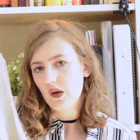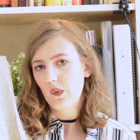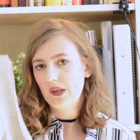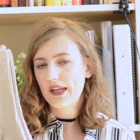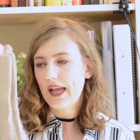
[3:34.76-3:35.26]

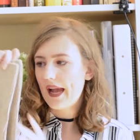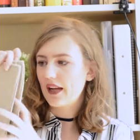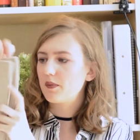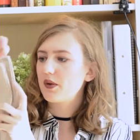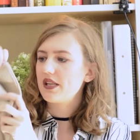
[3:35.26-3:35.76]
with like
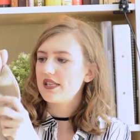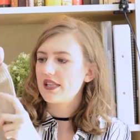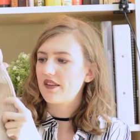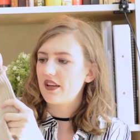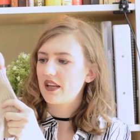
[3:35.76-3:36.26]
ankle booties and
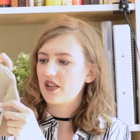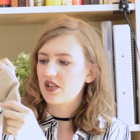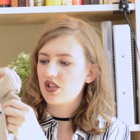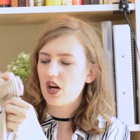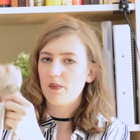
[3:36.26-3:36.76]
have like the
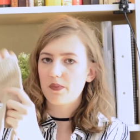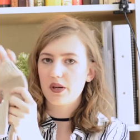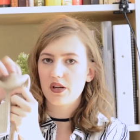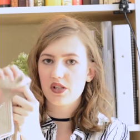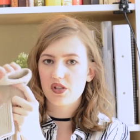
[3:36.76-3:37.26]
top
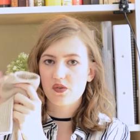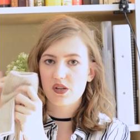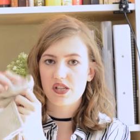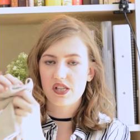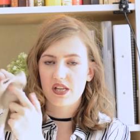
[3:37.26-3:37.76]

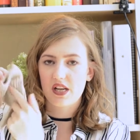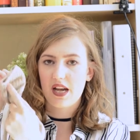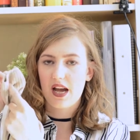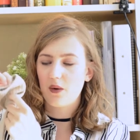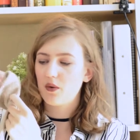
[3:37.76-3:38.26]
scrunching
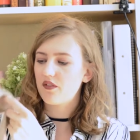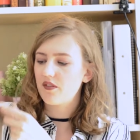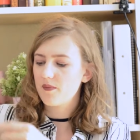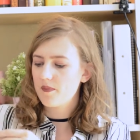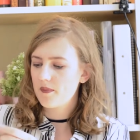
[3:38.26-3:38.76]
out of
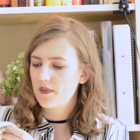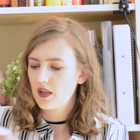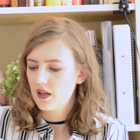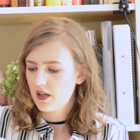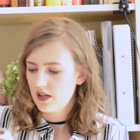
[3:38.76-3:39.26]
them.
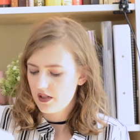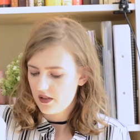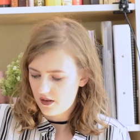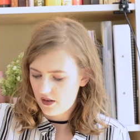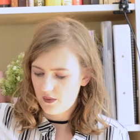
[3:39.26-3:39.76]

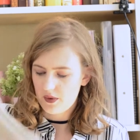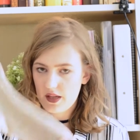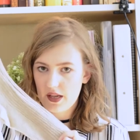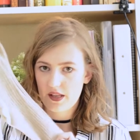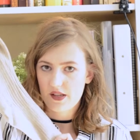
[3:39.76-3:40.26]
So
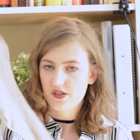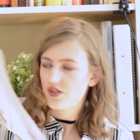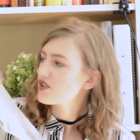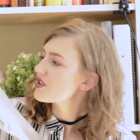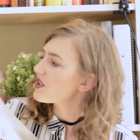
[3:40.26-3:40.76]
yeah, these are
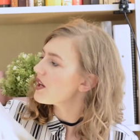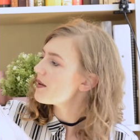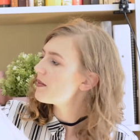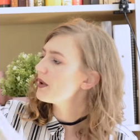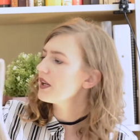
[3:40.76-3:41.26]
just
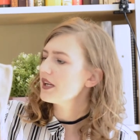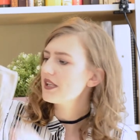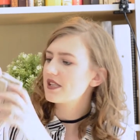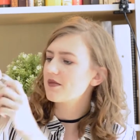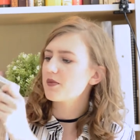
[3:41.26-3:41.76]
plain
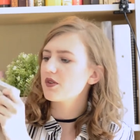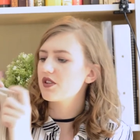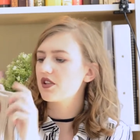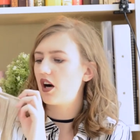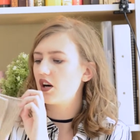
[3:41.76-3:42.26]
simple
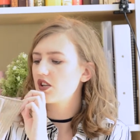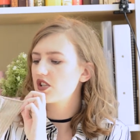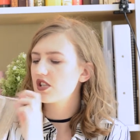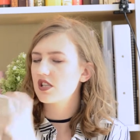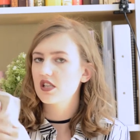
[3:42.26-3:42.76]

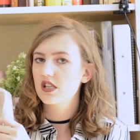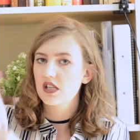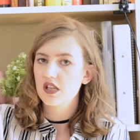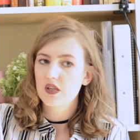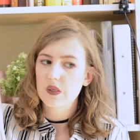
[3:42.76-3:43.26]
socks.
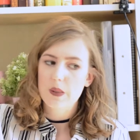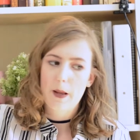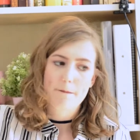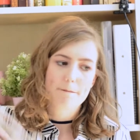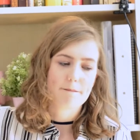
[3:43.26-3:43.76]

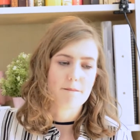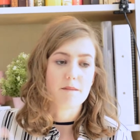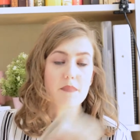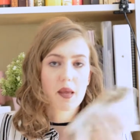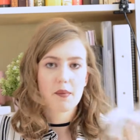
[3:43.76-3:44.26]

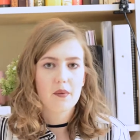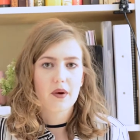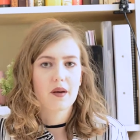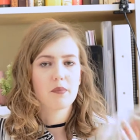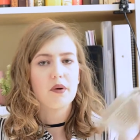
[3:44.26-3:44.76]
Maybe
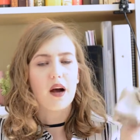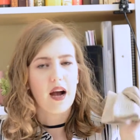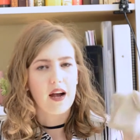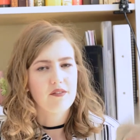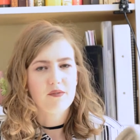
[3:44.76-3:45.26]
weird, but
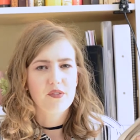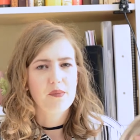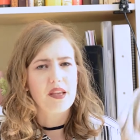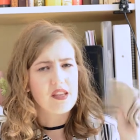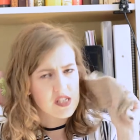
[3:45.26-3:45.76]
for
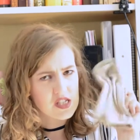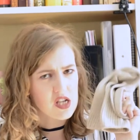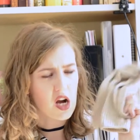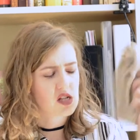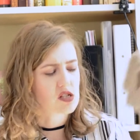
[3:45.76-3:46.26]
me,
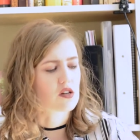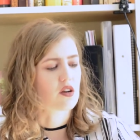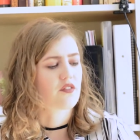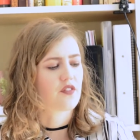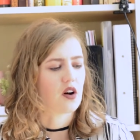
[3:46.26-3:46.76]
socks
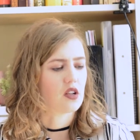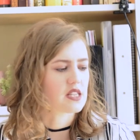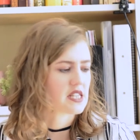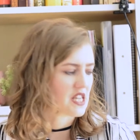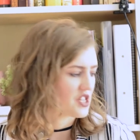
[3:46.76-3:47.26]
are fall
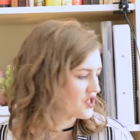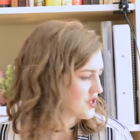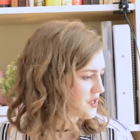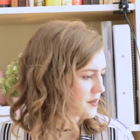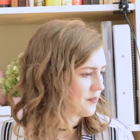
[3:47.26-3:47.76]

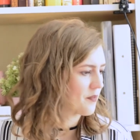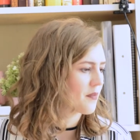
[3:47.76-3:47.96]
essentials.